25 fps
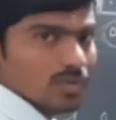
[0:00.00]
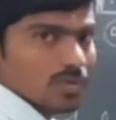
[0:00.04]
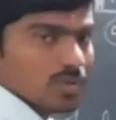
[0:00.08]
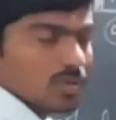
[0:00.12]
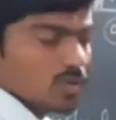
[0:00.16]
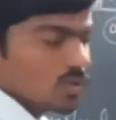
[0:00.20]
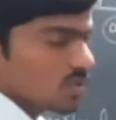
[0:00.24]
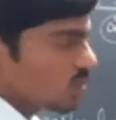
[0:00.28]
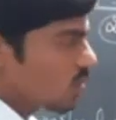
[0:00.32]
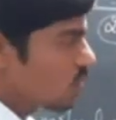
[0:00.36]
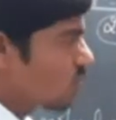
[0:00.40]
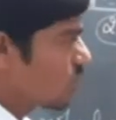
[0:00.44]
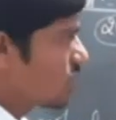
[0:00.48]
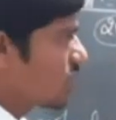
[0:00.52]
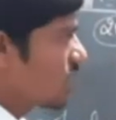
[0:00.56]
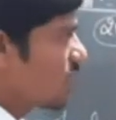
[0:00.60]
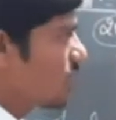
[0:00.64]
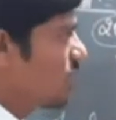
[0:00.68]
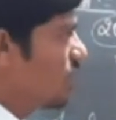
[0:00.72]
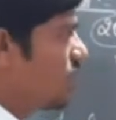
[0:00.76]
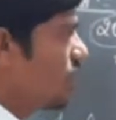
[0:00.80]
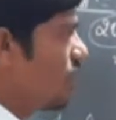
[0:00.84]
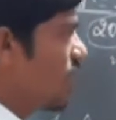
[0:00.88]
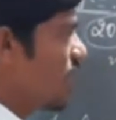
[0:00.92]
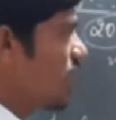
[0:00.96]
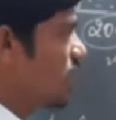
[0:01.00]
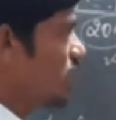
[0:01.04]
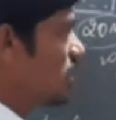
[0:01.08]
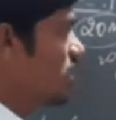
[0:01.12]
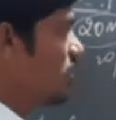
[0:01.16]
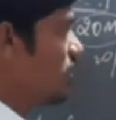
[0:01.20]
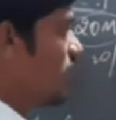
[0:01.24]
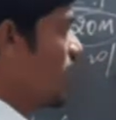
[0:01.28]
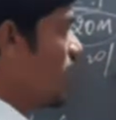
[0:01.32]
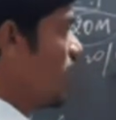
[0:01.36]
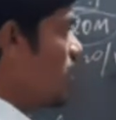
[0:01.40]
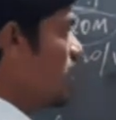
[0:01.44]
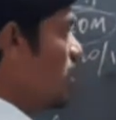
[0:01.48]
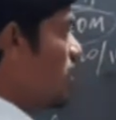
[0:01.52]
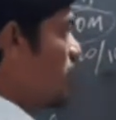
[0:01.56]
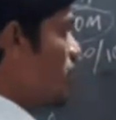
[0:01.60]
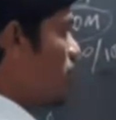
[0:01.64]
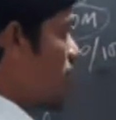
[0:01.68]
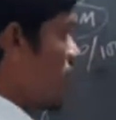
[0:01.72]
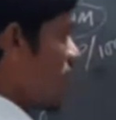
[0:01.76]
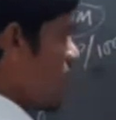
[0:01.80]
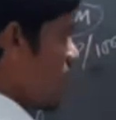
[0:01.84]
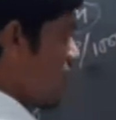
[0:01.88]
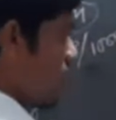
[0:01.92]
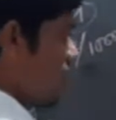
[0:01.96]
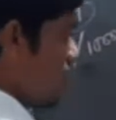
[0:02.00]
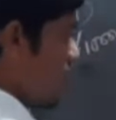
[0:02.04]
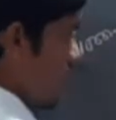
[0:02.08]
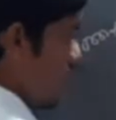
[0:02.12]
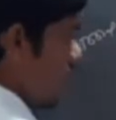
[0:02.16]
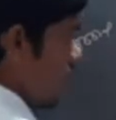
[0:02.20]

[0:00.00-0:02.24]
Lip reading: So WRT by pi V,